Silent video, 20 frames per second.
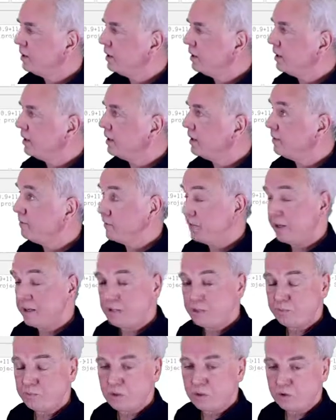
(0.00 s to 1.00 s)
uh, that
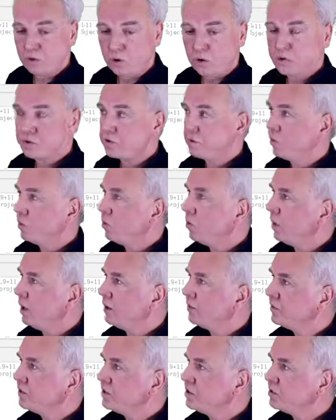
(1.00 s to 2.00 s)
is because
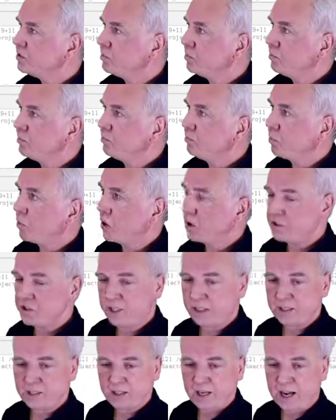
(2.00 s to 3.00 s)
well this
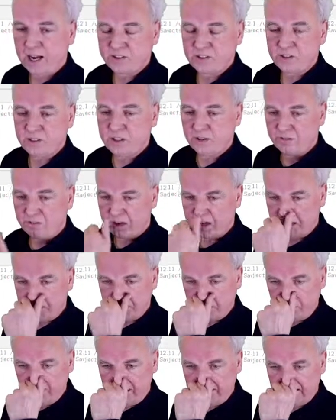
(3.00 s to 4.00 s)
project hasn't defined
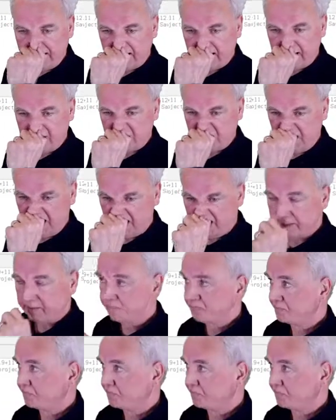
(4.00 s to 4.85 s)
a main class yet.